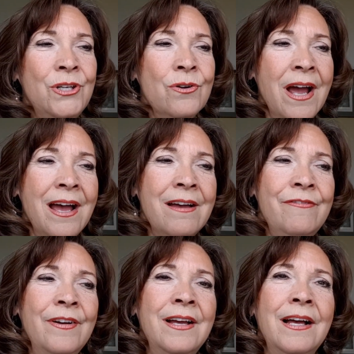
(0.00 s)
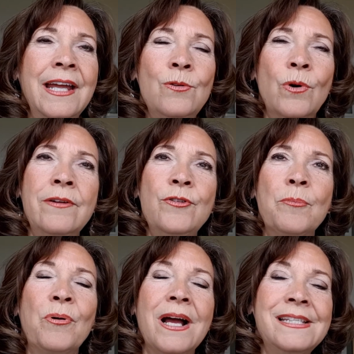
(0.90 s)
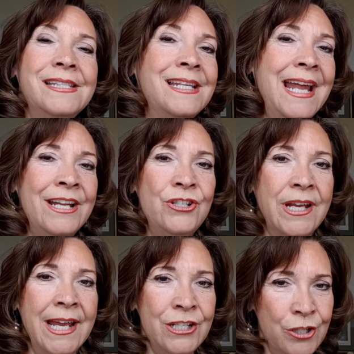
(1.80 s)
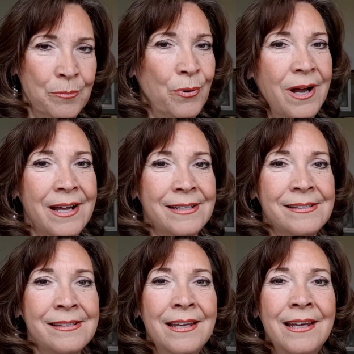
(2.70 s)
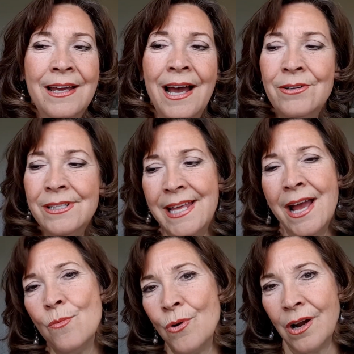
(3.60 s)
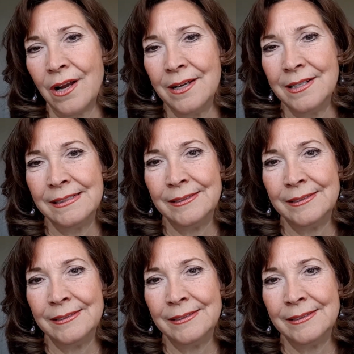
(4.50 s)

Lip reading: You have, in one of your prizes, an education prize. How does that work?